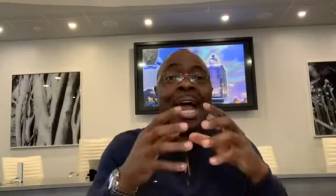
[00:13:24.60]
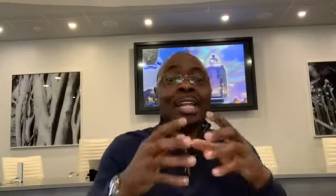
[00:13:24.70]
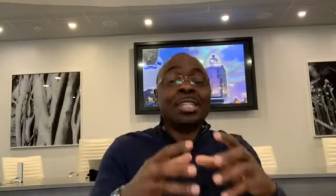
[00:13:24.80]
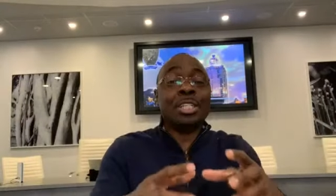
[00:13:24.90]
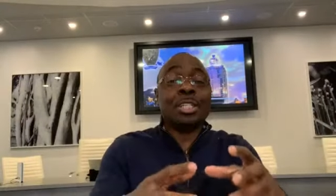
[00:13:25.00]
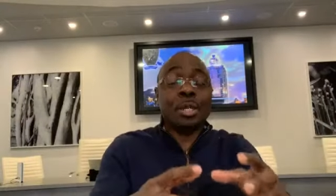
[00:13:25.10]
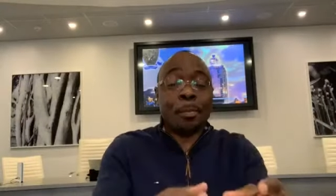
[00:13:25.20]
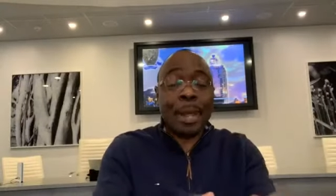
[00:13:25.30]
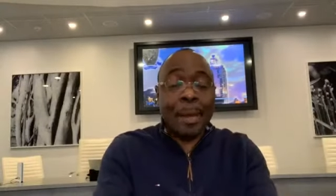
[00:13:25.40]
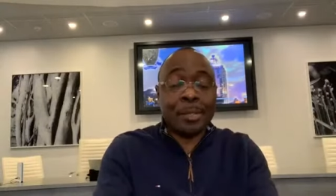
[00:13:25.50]
And the
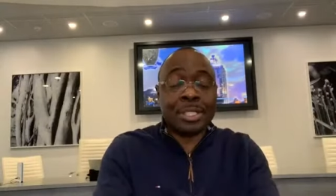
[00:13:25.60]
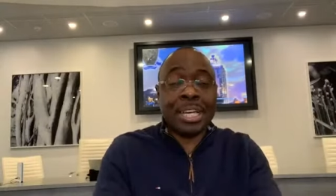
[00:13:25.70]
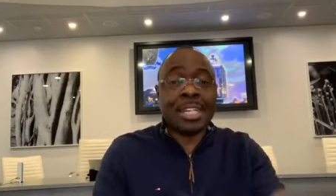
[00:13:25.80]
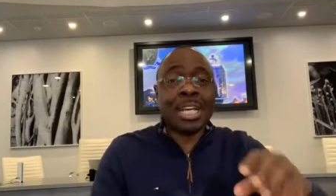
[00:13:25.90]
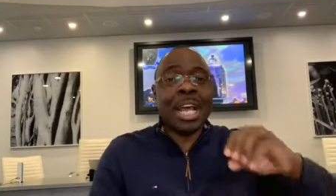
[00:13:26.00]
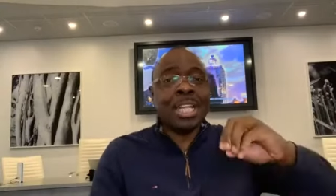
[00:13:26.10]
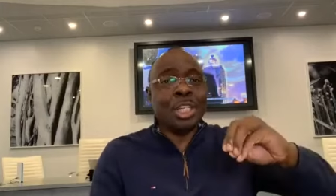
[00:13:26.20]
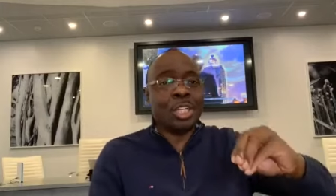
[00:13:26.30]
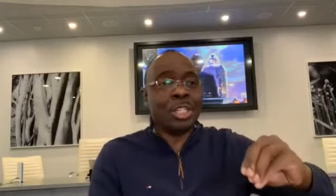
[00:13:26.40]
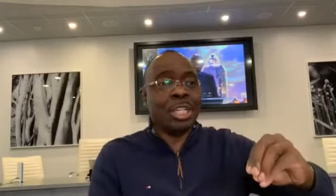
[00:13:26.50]
Bible says,
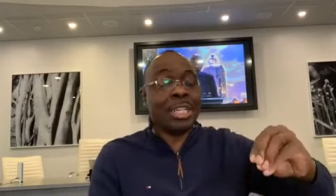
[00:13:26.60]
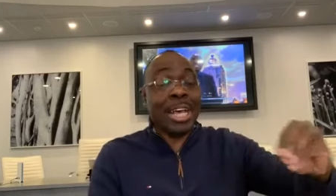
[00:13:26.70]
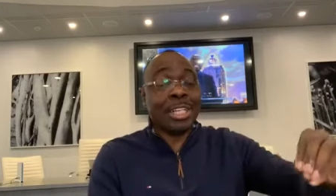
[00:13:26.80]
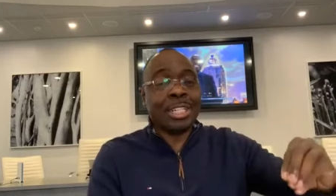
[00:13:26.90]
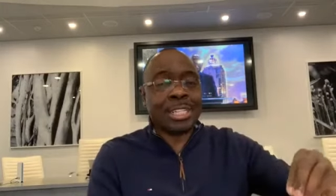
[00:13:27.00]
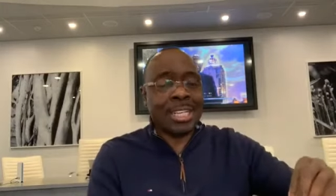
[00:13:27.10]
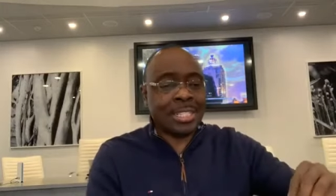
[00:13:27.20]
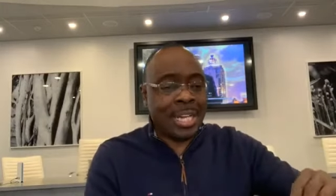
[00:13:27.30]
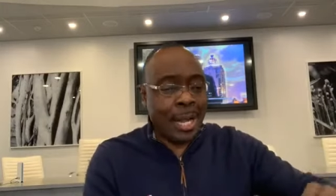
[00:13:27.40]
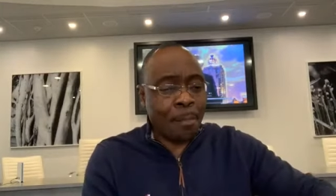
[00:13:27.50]
the, the, the angel
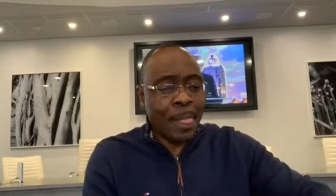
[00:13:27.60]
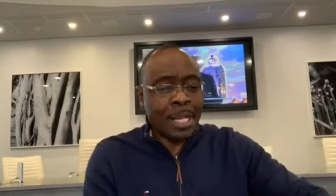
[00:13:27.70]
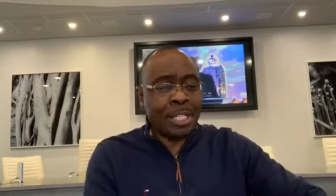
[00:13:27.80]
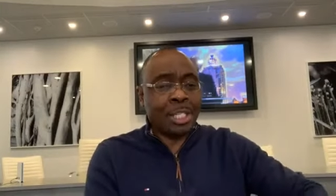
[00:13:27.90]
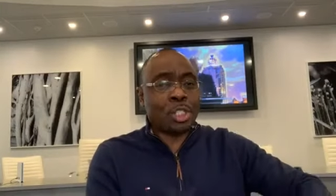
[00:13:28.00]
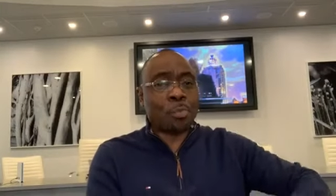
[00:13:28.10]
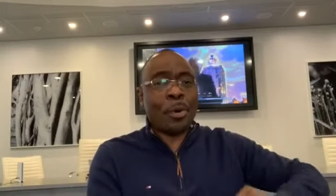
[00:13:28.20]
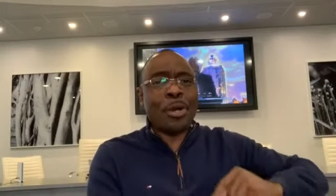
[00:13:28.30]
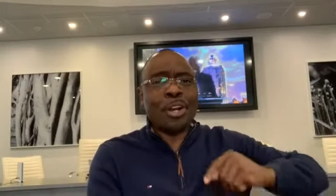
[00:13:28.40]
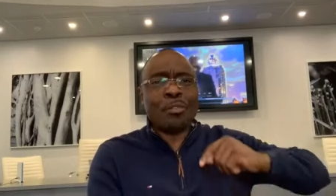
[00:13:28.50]
says to her, the
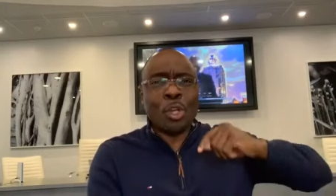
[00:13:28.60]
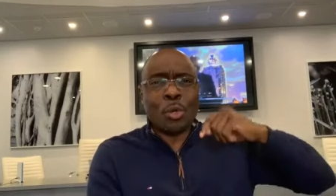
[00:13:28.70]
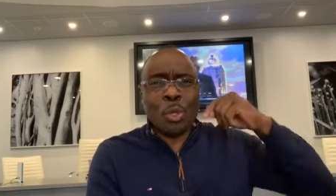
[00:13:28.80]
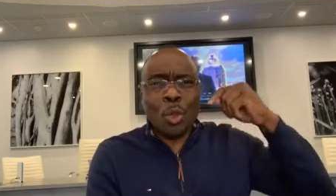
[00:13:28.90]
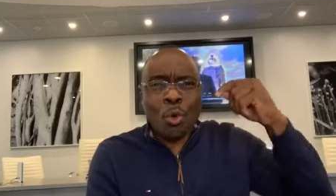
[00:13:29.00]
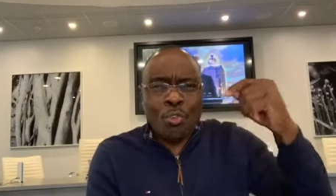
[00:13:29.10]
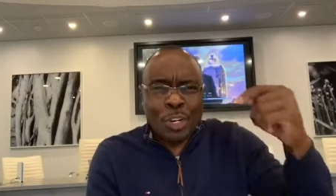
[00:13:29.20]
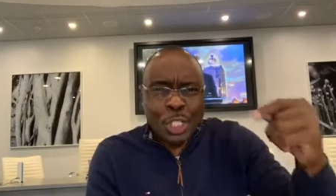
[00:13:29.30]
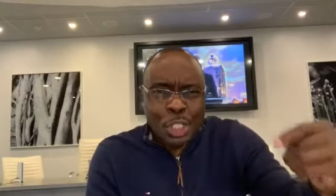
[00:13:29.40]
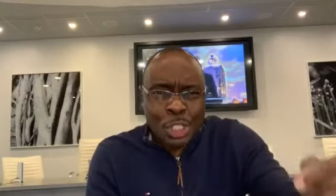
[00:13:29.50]
Spirit of the Lord will
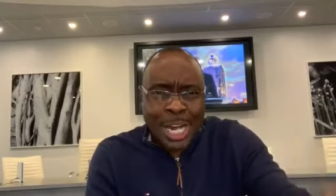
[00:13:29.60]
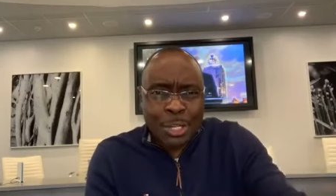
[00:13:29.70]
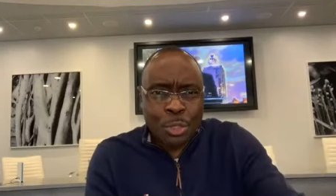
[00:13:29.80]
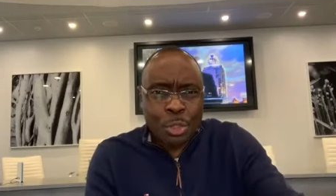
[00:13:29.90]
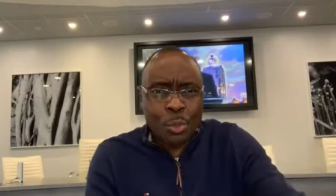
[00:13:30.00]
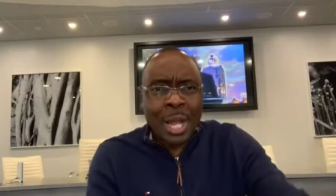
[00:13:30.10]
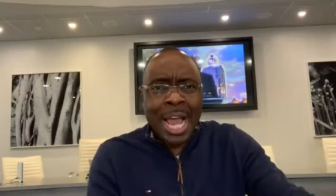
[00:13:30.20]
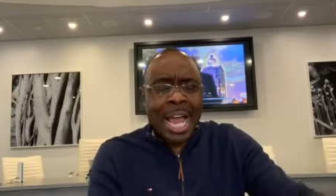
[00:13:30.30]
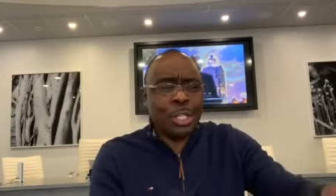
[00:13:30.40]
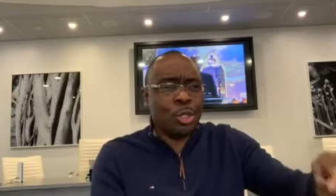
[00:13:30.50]
overshadow you
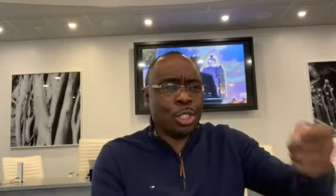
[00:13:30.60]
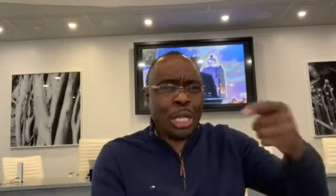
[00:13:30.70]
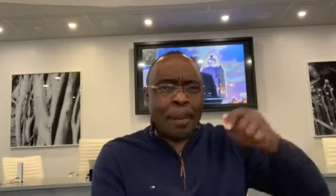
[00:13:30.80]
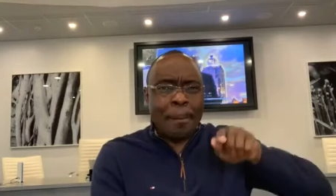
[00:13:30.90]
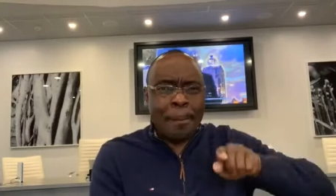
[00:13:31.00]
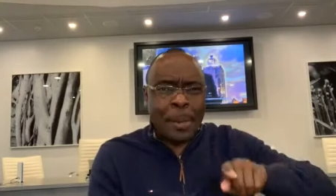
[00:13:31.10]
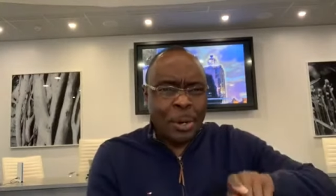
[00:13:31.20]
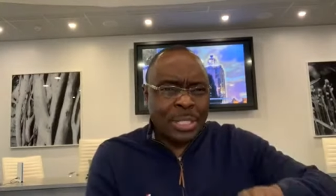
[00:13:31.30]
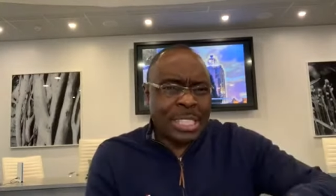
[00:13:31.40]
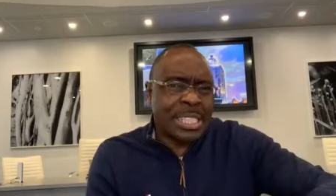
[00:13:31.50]
and you shall
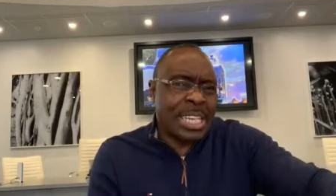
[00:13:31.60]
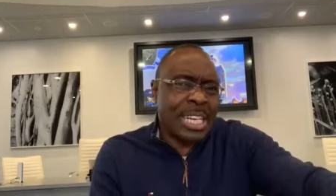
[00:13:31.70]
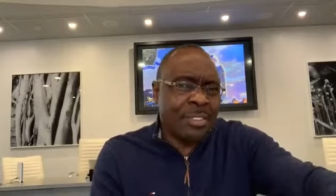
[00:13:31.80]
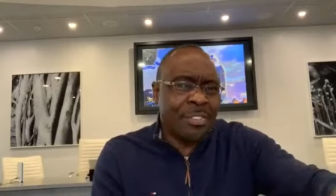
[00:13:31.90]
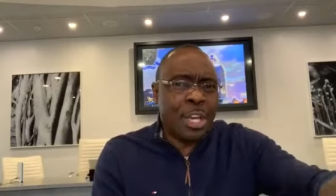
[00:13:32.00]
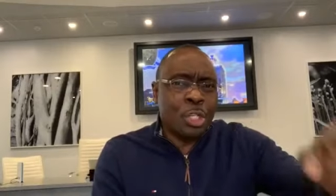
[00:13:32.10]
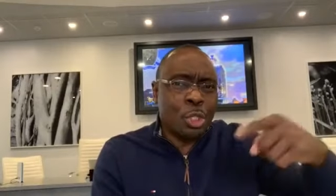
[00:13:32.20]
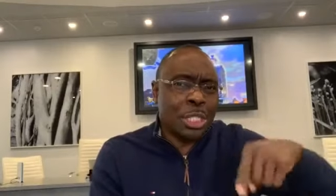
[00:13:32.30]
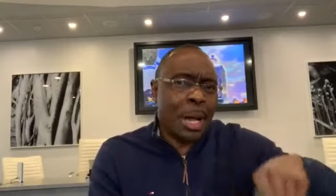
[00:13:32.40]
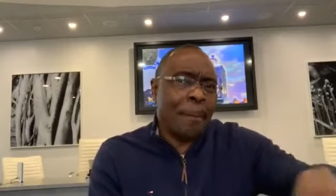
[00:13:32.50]
conceive.
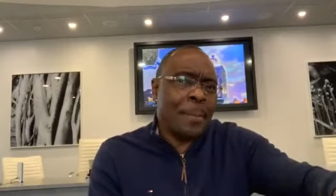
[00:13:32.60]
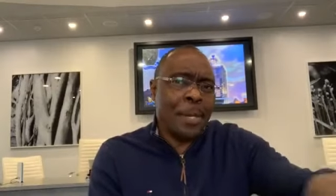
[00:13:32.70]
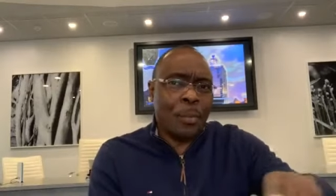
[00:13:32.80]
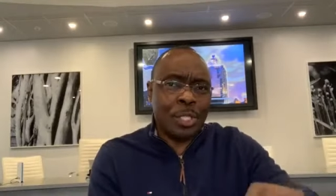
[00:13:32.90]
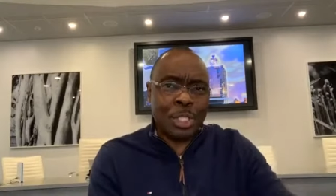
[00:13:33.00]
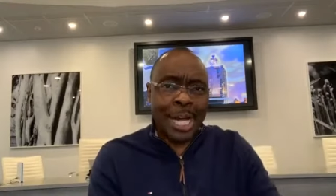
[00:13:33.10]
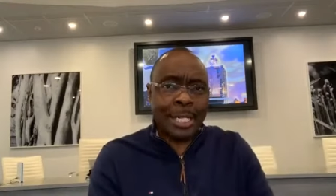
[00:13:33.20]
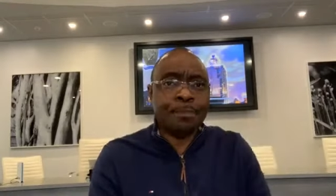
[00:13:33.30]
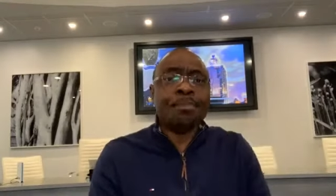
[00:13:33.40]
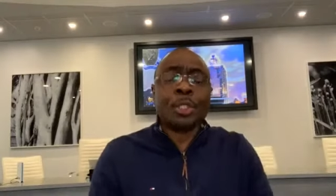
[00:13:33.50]
You shall be with
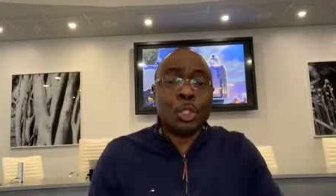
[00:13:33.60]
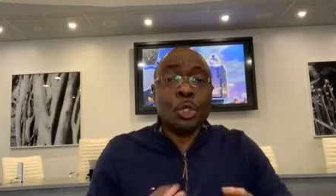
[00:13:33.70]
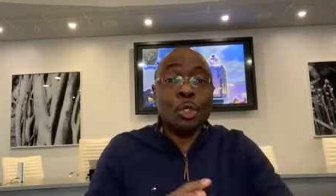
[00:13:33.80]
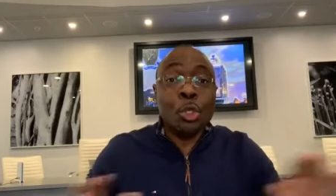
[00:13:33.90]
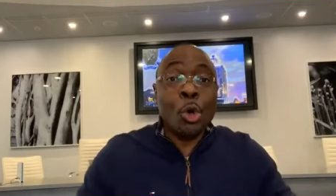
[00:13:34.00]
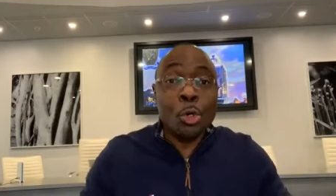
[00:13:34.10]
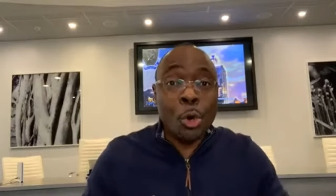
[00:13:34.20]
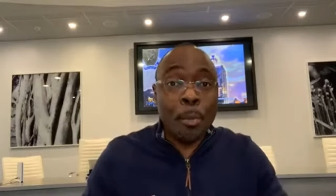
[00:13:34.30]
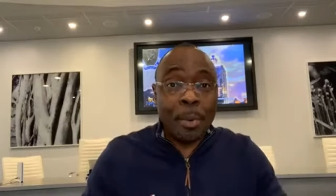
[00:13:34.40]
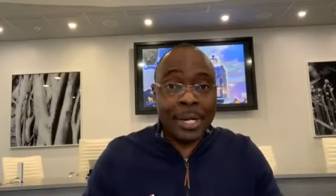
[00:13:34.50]
child. You know
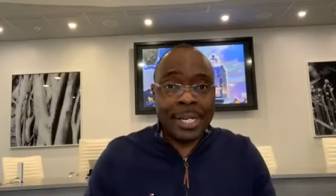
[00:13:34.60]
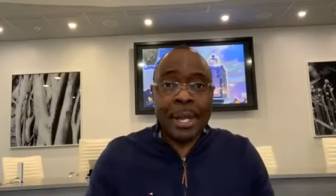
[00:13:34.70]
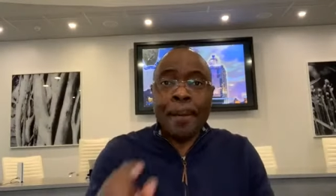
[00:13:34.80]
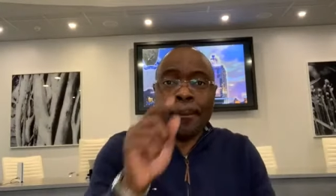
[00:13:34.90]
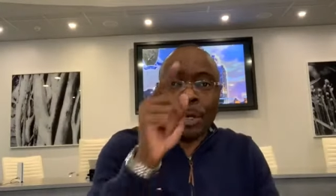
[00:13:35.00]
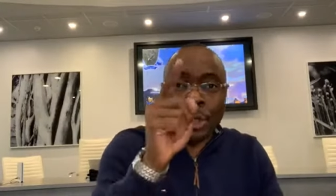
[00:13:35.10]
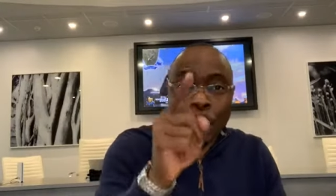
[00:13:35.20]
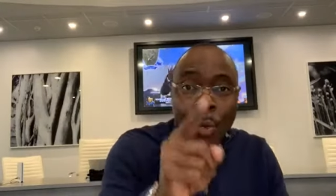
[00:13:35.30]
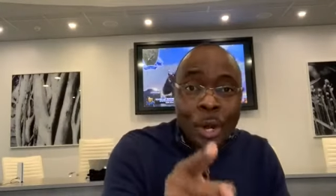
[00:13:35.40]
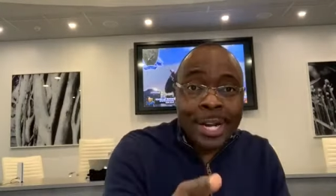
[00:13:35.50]
nobody, but the
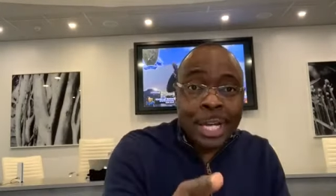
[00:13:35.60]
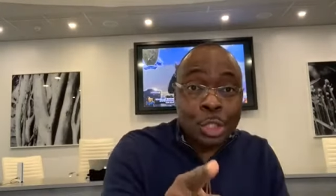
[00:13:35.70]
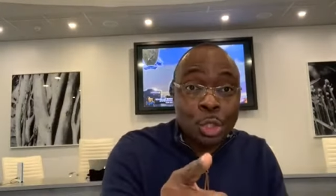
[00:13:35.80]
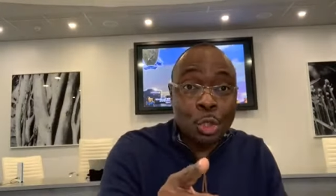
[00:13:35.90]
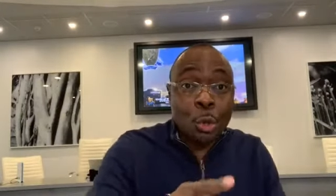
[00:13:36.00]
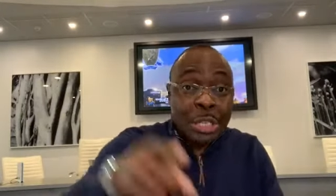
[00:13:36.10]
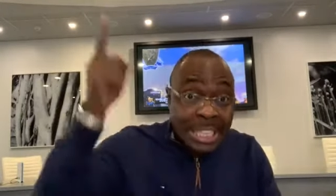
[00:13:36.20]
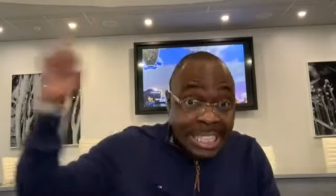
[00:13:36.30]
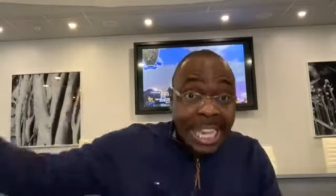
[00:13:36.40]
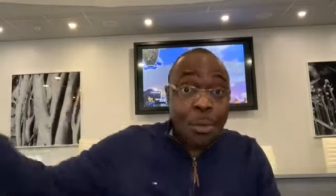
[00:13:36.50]
one that you know,
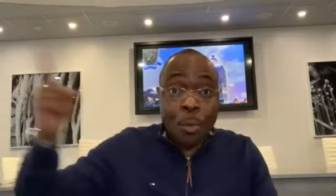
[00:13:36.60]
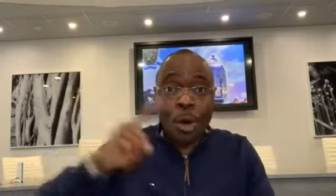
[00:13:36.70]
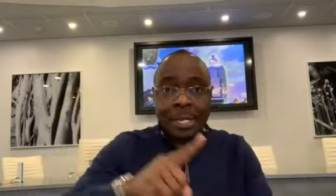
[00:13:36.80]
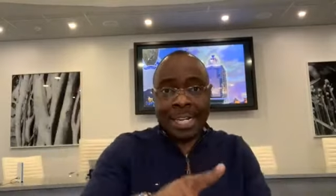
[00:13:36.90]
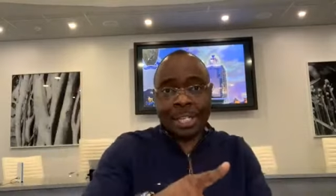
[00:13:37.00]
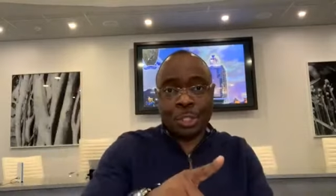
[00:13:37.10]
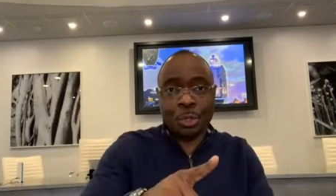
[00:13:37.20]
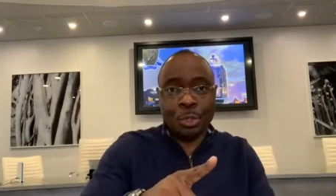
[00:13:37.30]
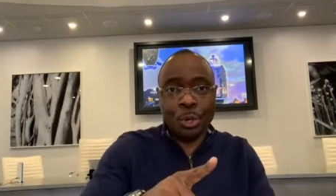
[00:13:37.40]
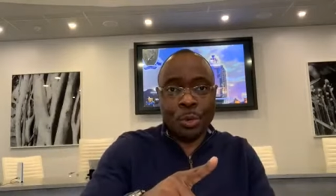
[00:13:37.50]
the one that
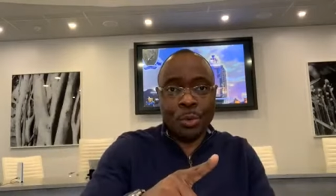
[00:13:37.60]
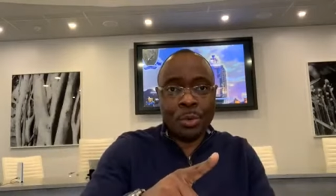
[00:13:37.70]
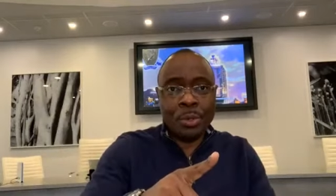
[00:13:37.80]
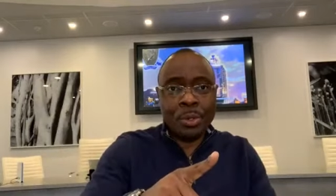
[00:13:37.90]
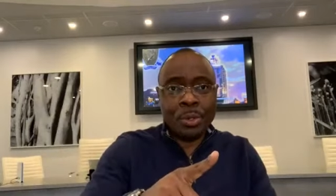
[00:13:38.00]
you know